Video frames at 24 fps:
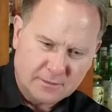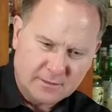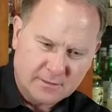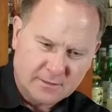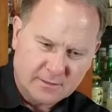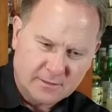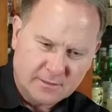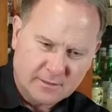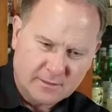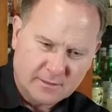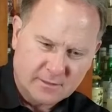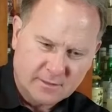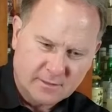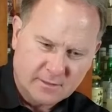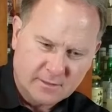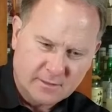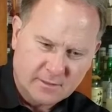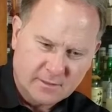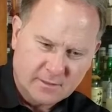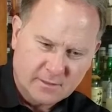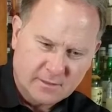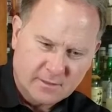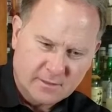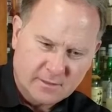
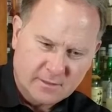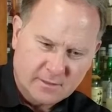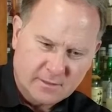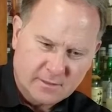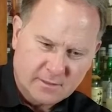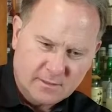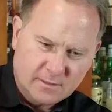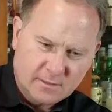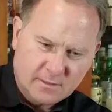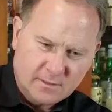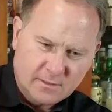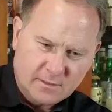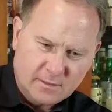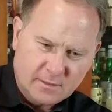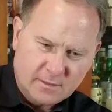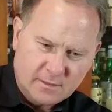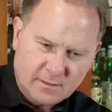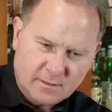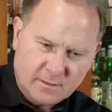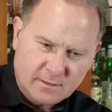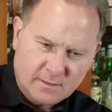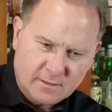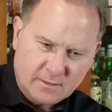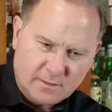
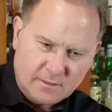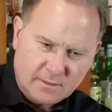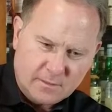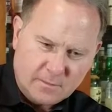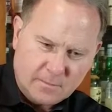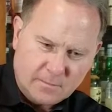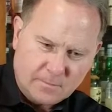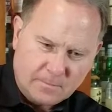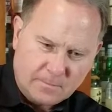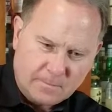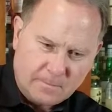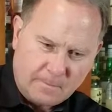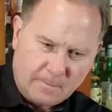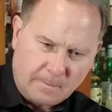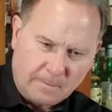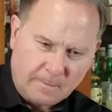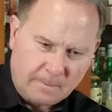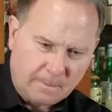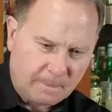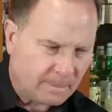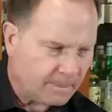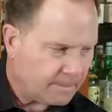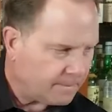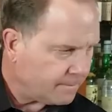
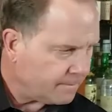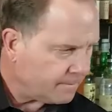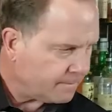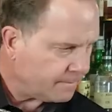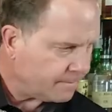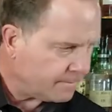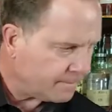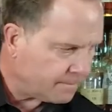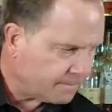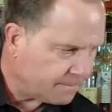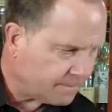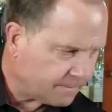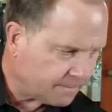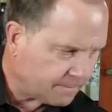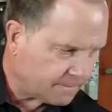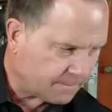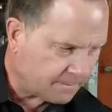Nothing is said.